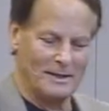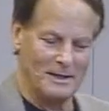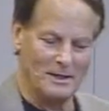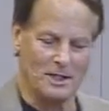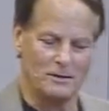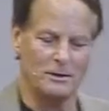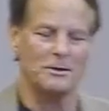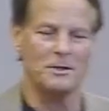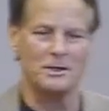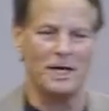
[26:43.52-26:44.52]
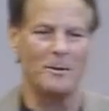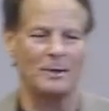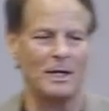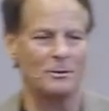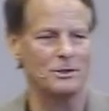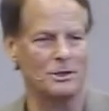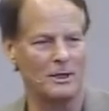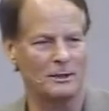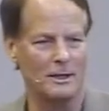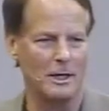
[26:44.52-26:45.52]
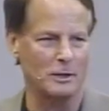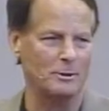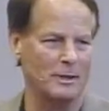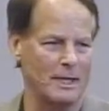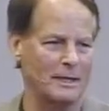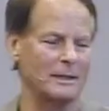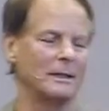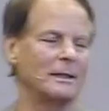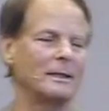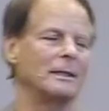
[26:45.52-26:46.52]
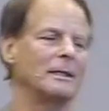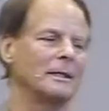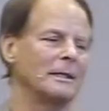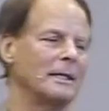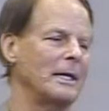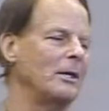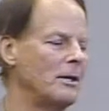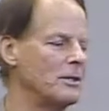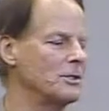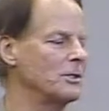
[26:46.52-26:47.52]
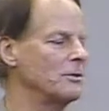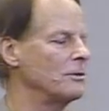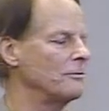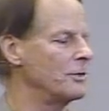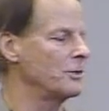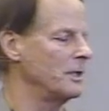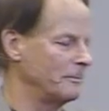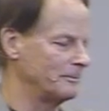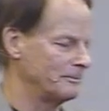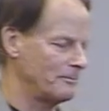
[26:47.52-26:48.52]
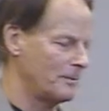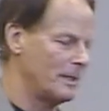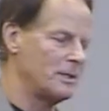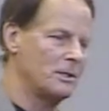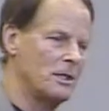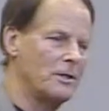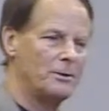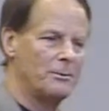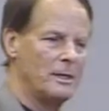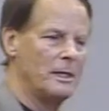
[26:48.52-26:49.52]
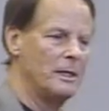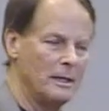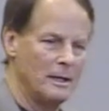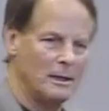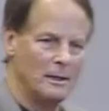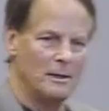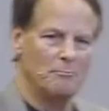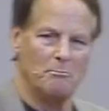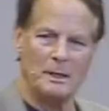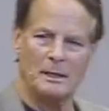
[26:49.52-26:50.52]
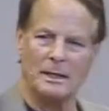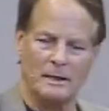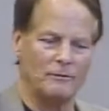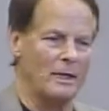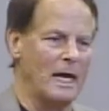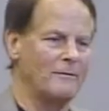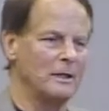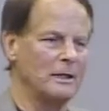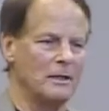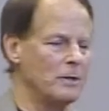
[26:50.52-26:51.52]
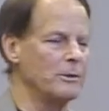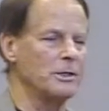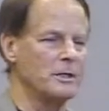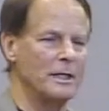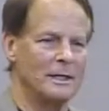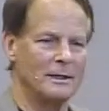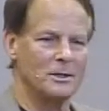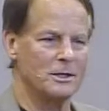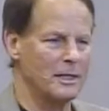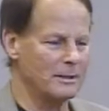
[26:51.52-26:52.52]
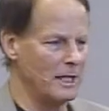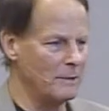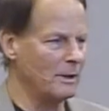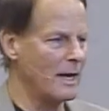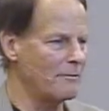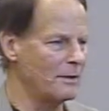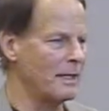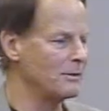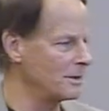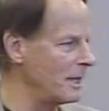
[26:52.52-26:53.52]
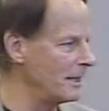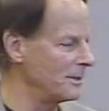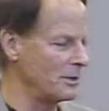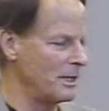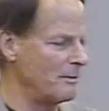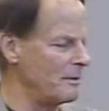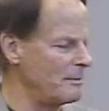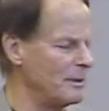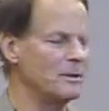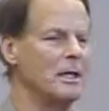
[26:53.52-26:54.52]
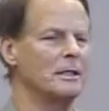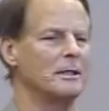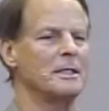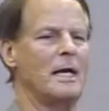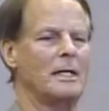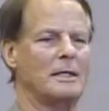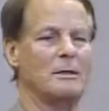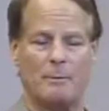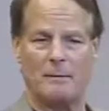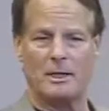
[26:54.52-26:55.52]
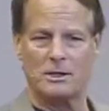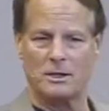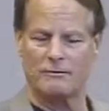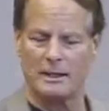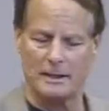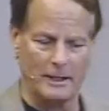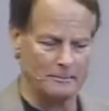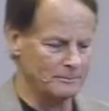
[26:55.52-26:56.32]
I'll give you another example. I was sharing the gospel at CalArts University, and I saw three men kind of laughing together. They weren't studying. They're just at a table laughing outside. And so I thought, well, maybe I'll talk to these guys. I was by myself that day.